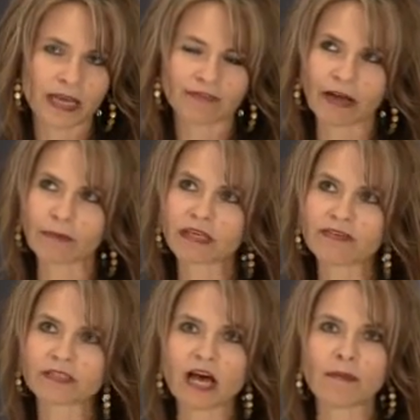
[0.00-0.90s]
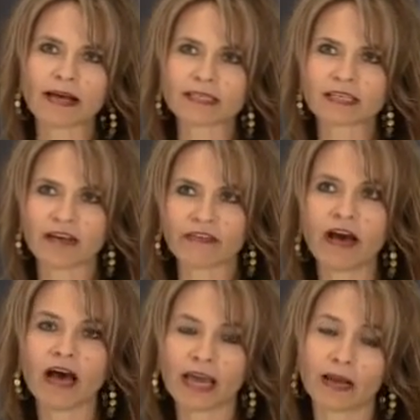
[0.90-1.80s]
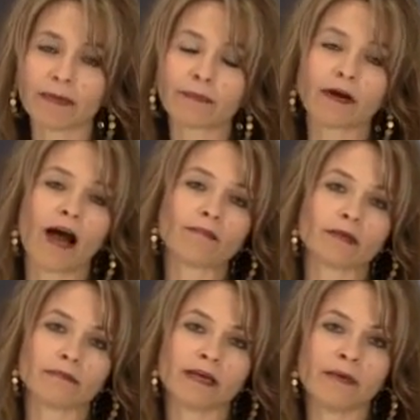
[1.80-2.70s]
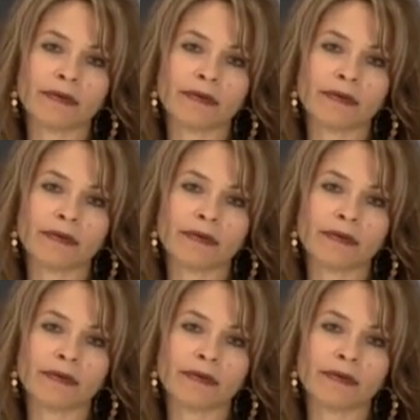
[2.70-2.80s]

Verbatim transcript: And if I believe it's all my stuff, I got a big problem